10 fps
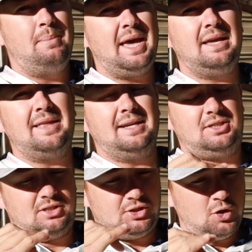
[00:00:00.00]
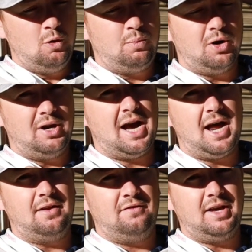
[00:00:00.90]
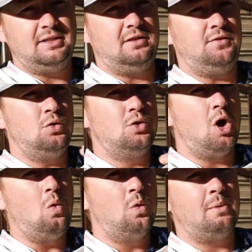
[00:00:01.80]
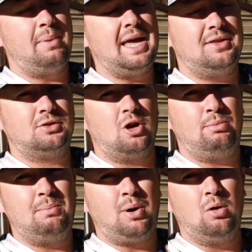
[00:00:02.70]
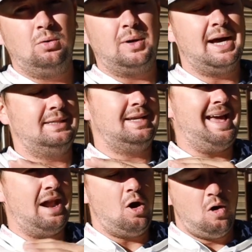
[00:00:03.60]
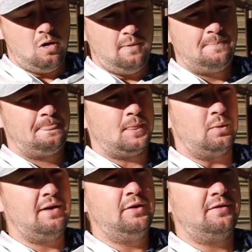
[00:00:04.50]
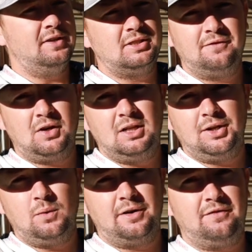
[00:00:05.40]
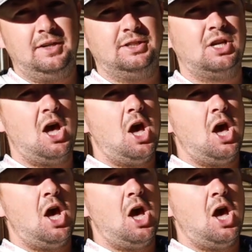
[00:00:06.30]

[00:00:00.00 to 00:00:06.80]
a bait that is super non-invasive. You don't want a bait that's going to be polarizing at all. Whenever you're fishing for clearwater fish,